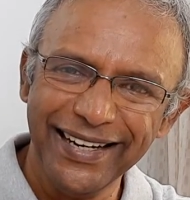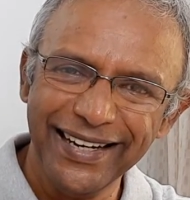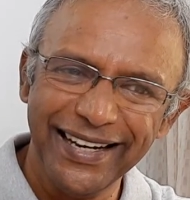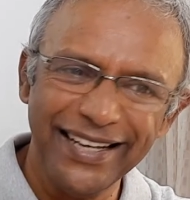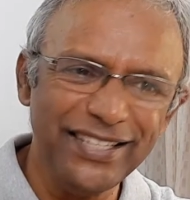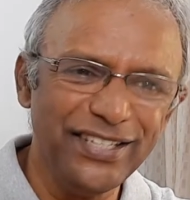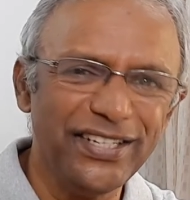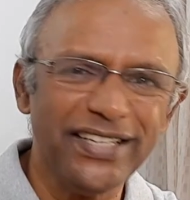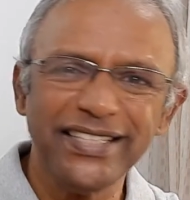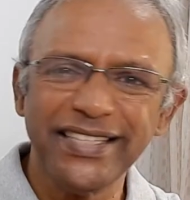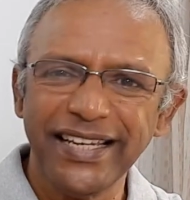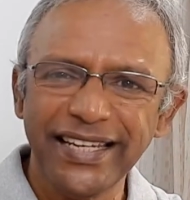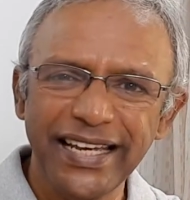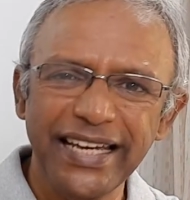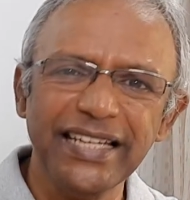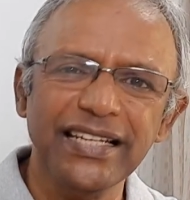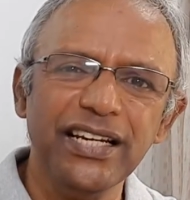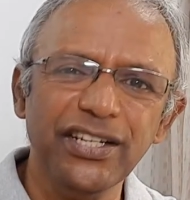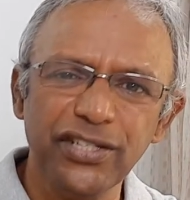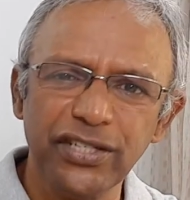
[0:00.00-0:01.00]
It's just that
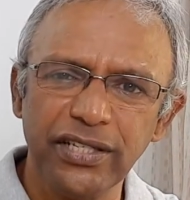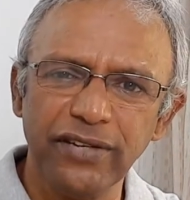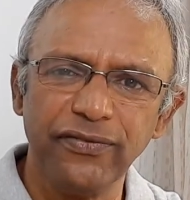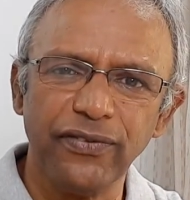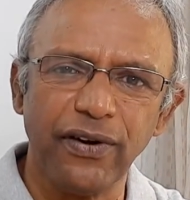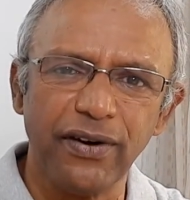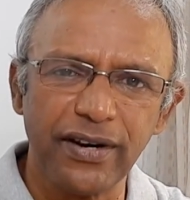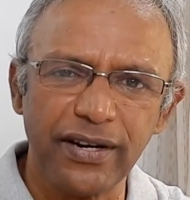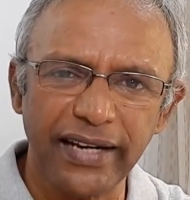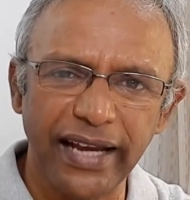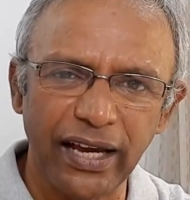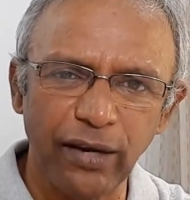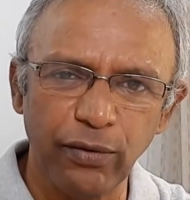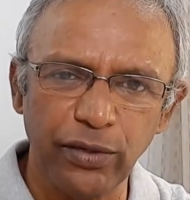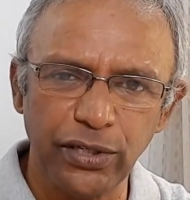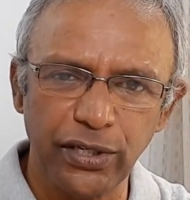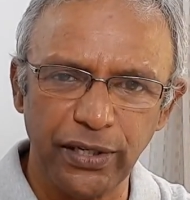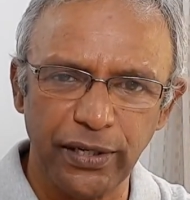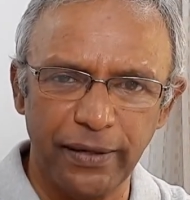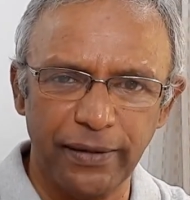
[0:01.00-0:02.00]
English is a foreign
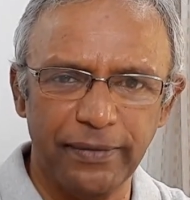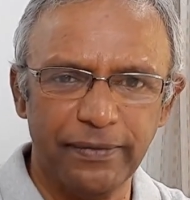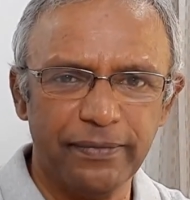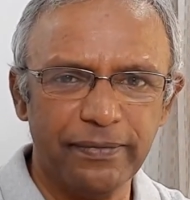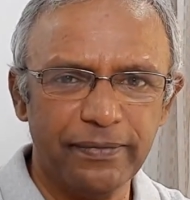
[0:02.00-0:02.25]
language to you.